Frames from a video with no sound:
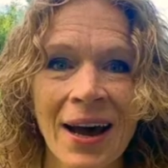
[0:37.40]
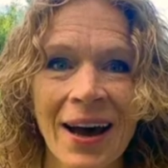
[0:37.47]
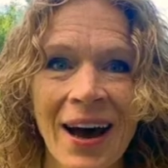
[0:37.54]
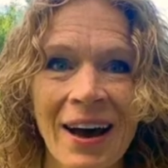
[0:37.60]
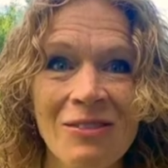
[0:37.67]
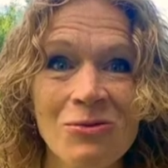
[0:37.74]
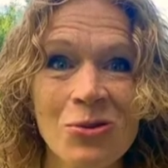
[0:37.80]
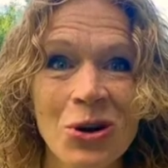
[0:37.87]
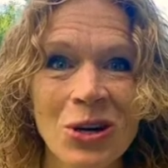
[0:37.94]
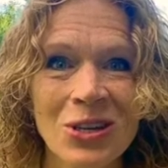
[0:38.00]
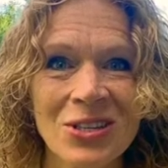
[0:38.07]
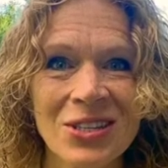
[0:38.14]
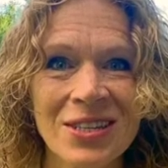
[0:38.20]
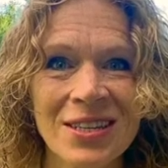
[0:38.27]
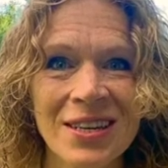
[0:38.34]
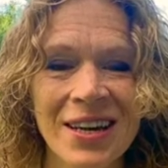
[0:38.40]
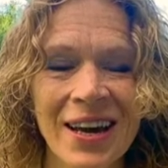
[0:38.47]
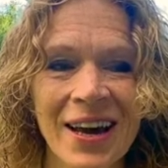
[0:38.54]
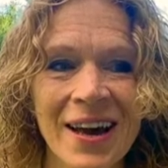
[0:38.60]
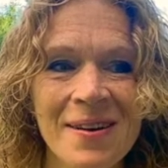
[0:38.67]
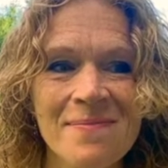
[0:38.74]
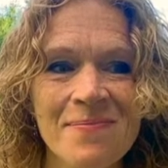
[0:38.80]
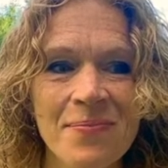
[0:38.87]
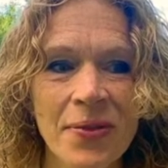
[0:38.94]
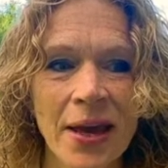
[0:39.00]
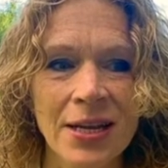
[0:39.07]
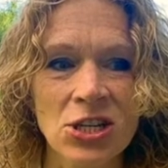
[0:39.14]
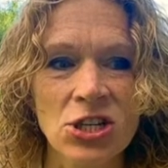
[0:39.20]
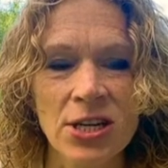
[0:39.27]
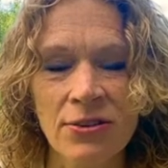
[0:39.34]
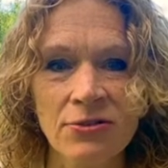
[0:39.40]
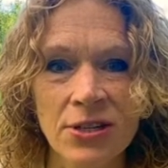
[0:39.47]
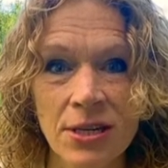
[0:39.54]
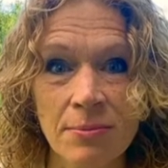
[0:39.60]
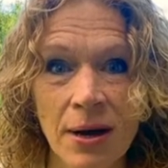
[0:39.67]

I've worked um, at shifting